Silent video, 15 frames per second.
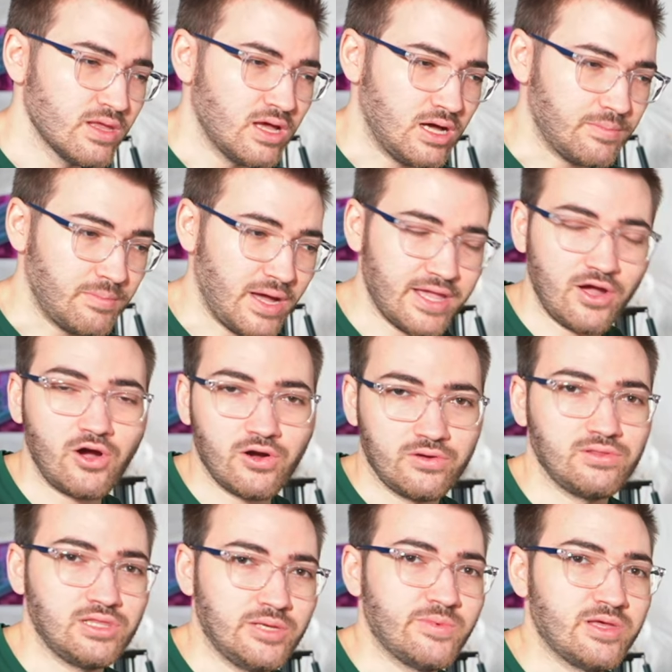My
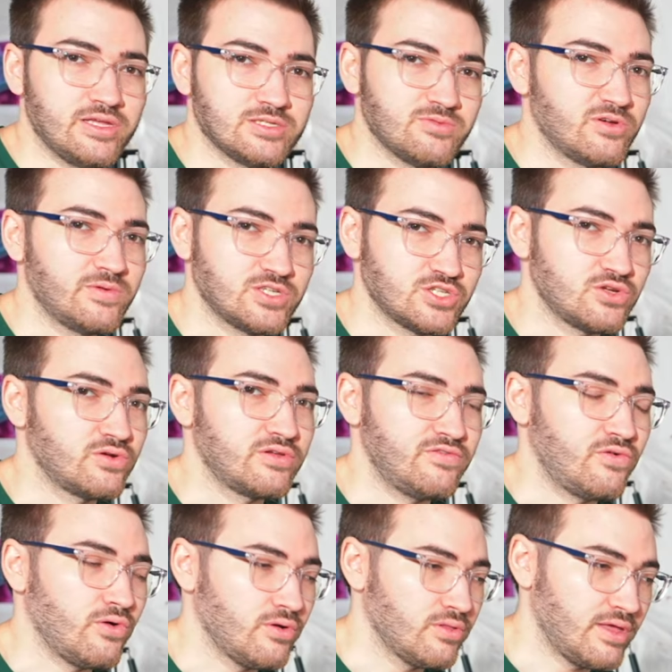hard limit is pretty much 34.